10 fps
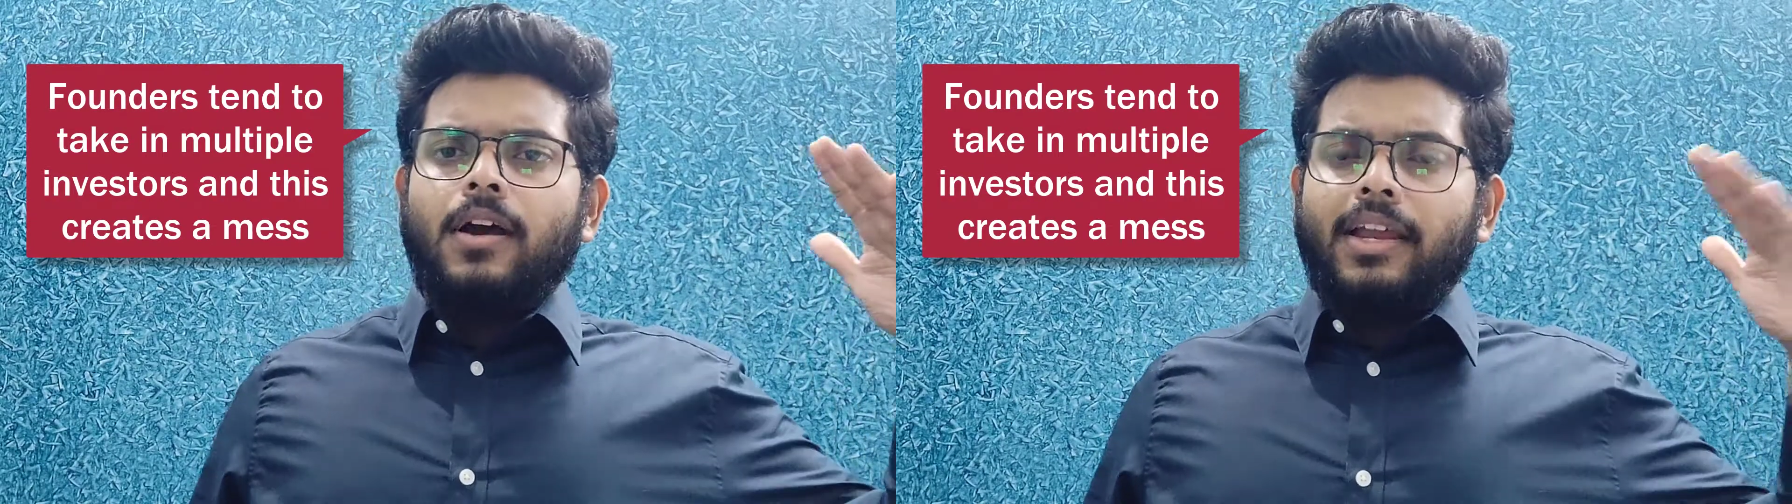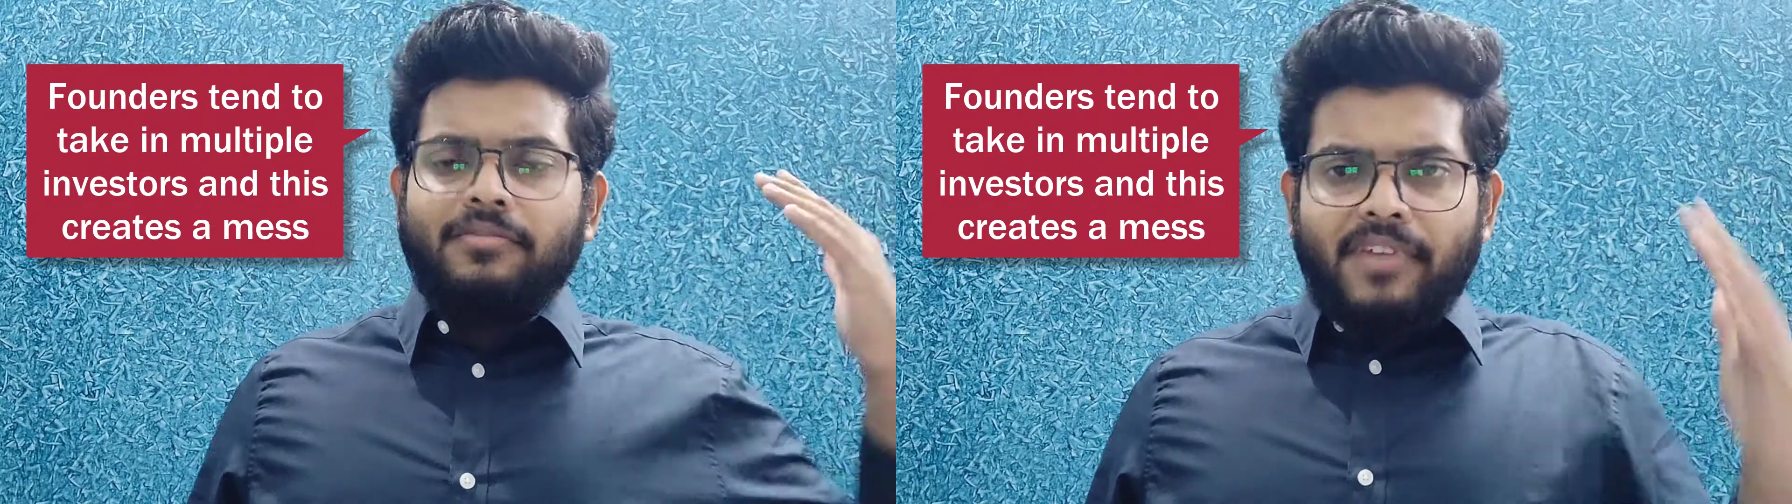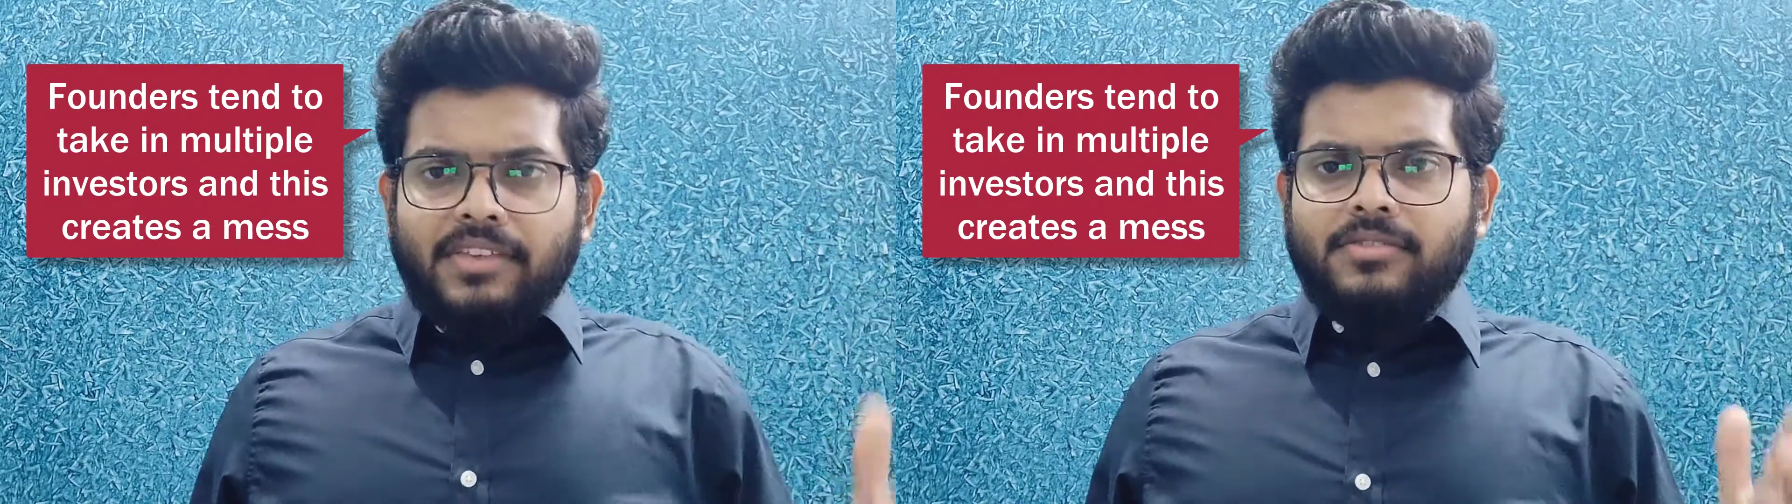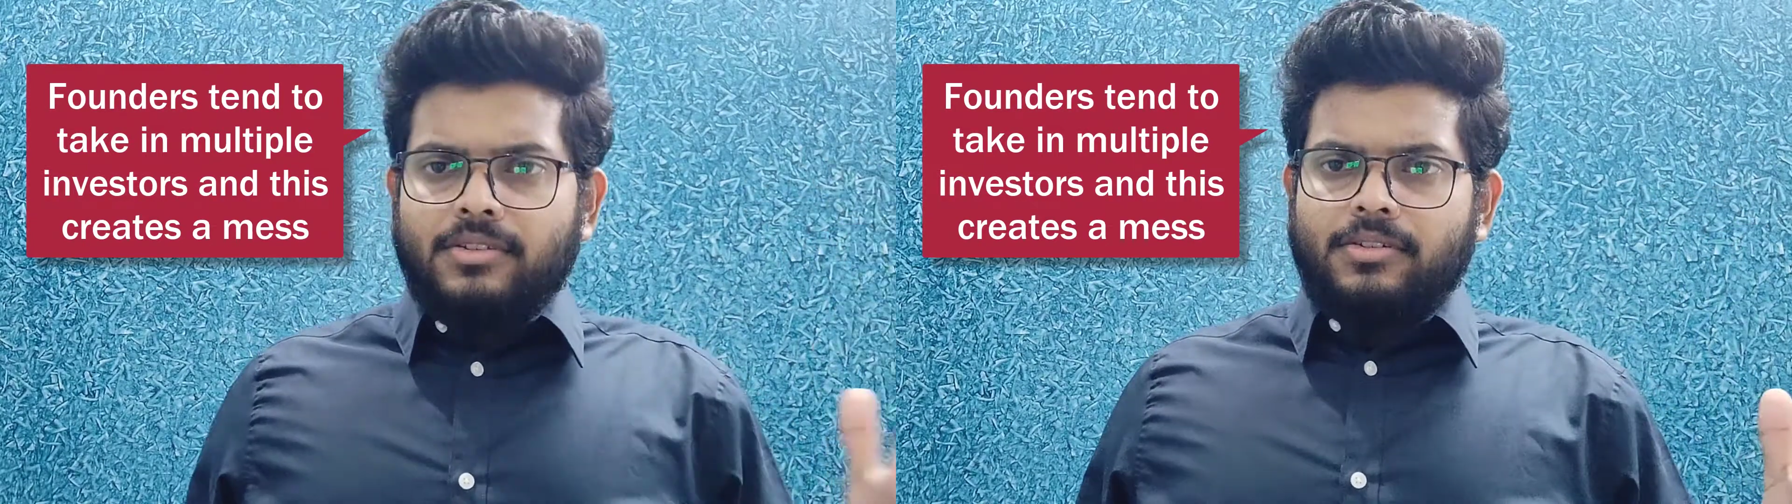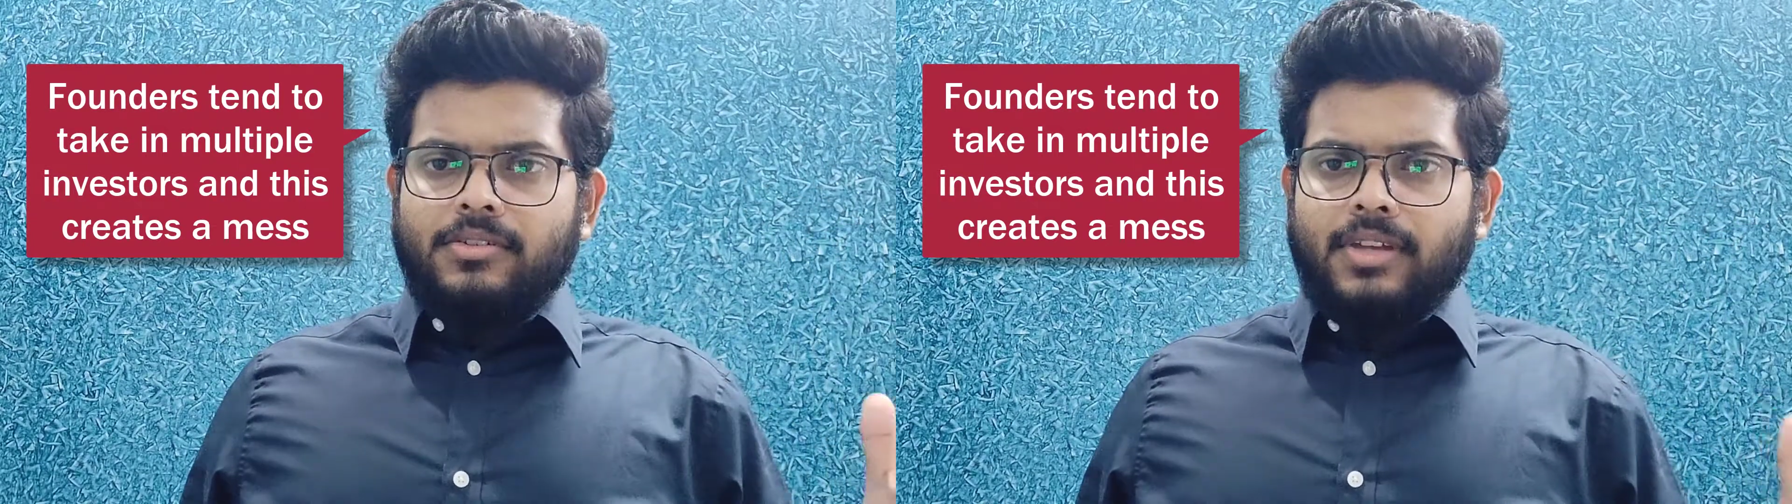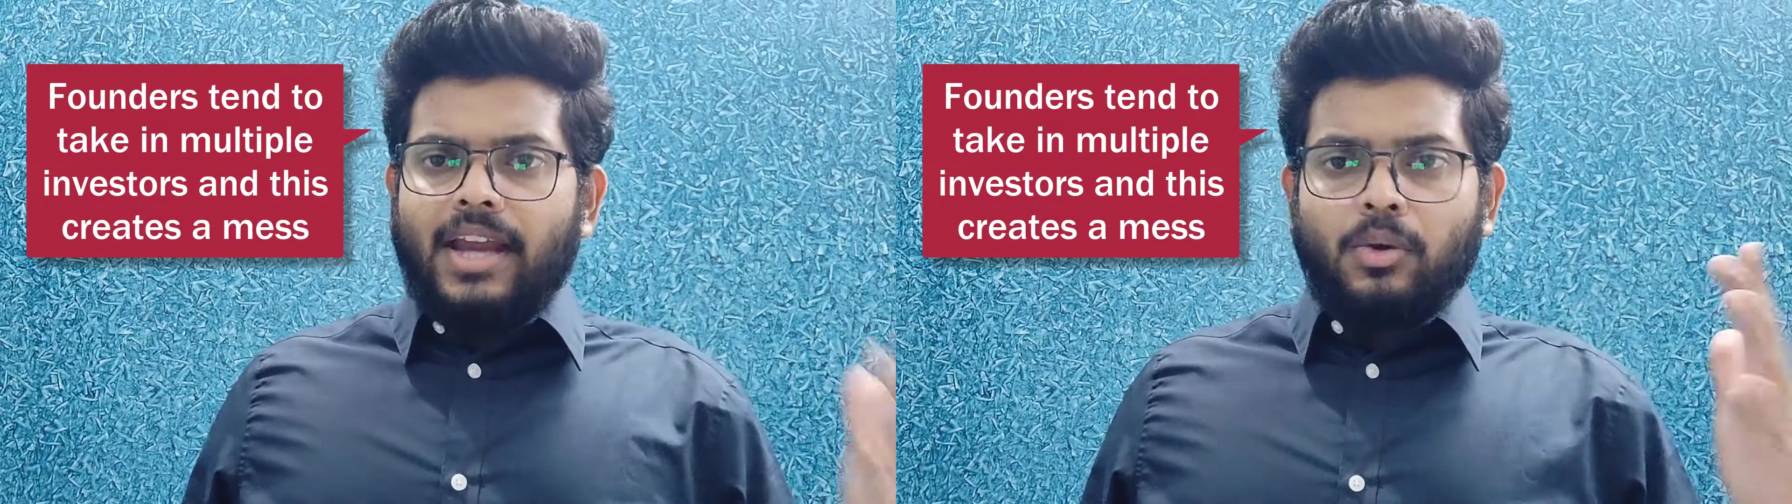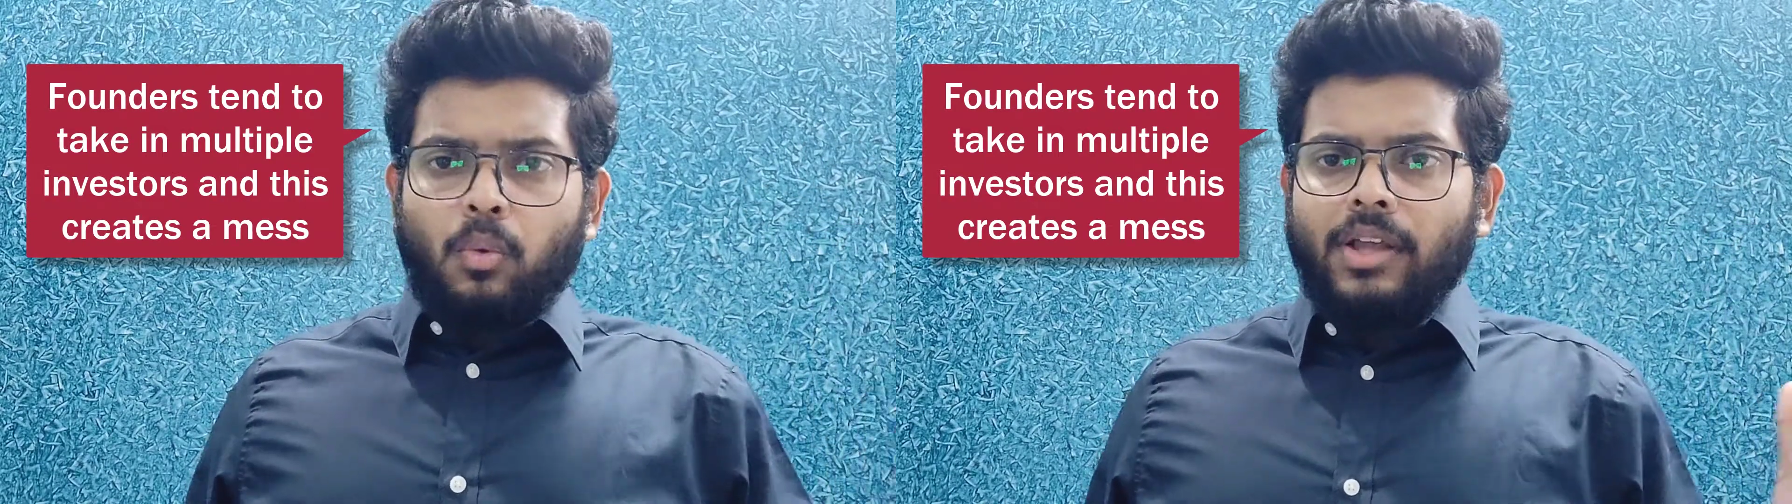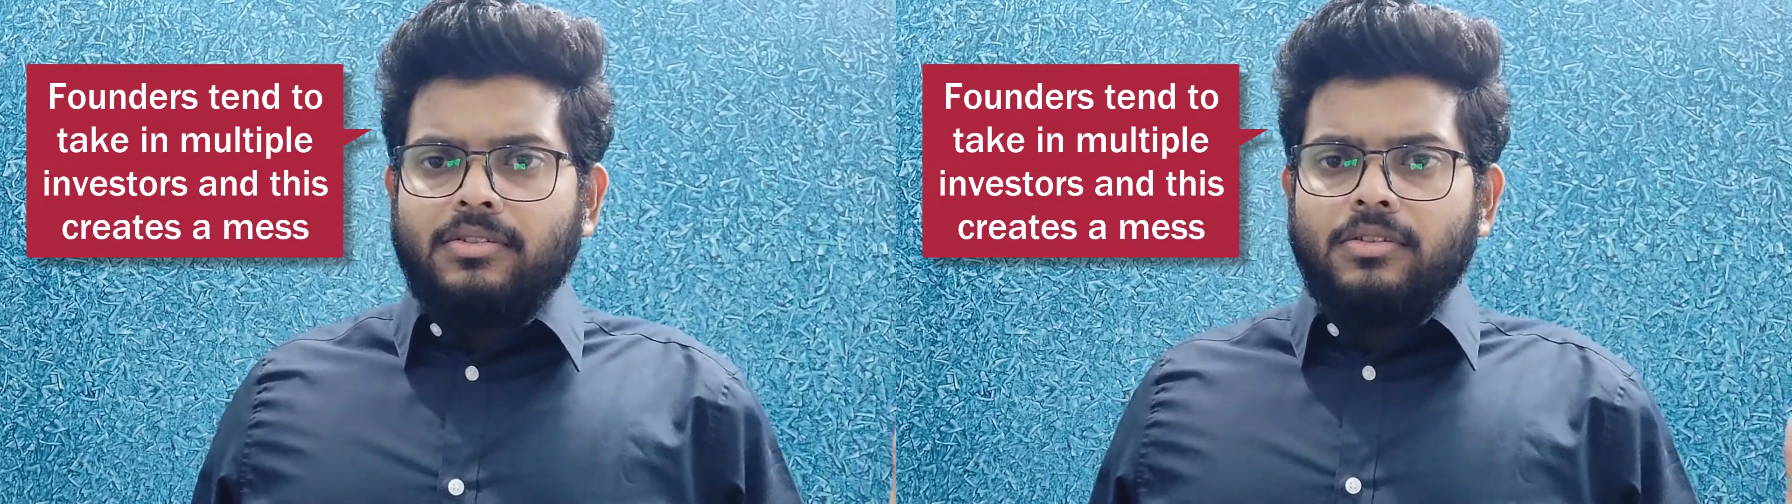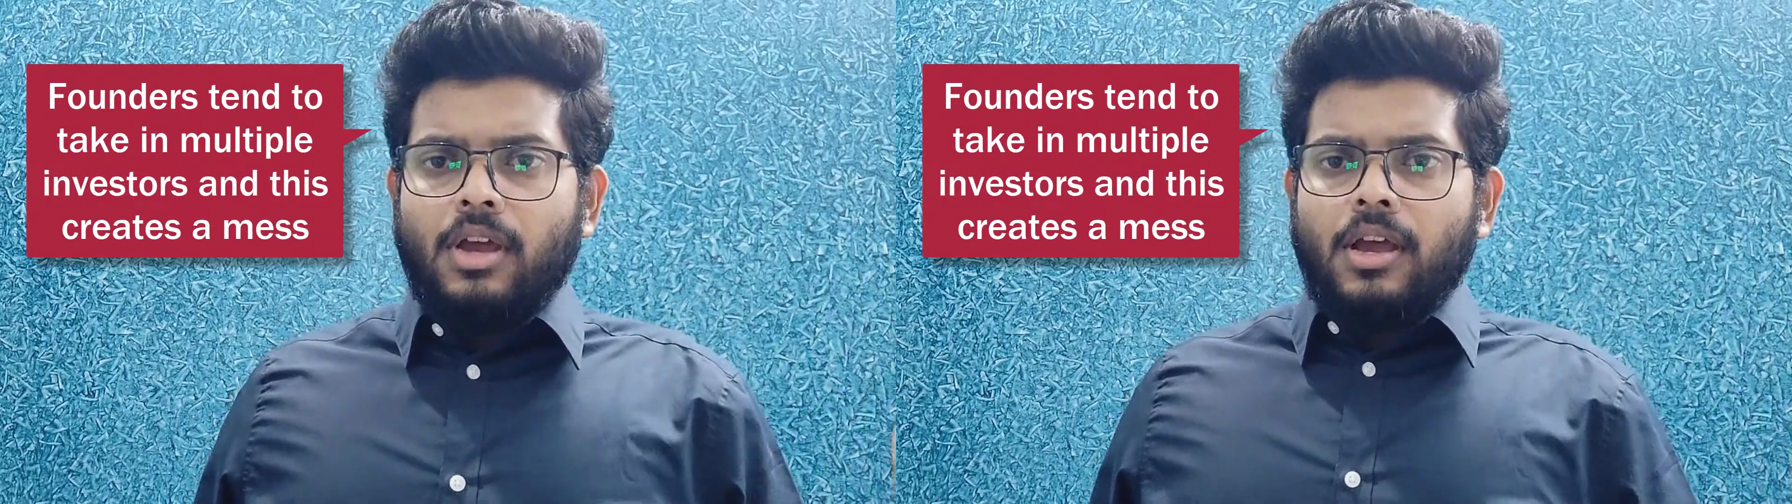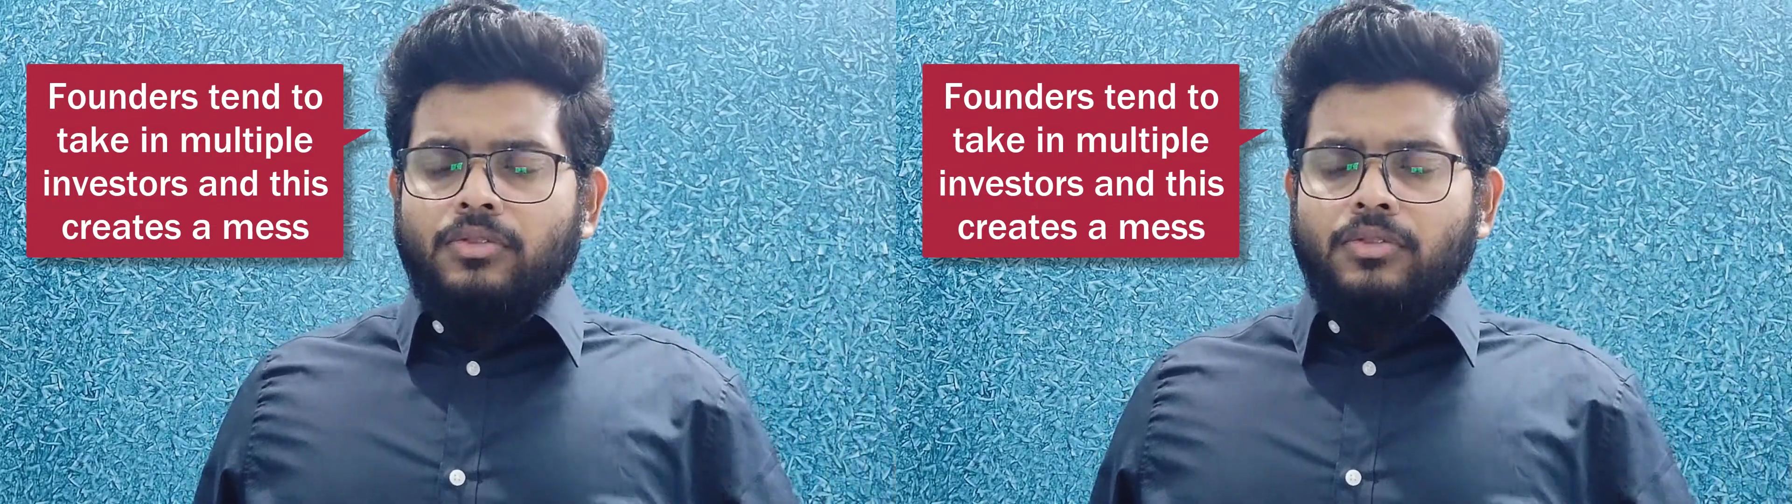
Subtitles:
investors at once.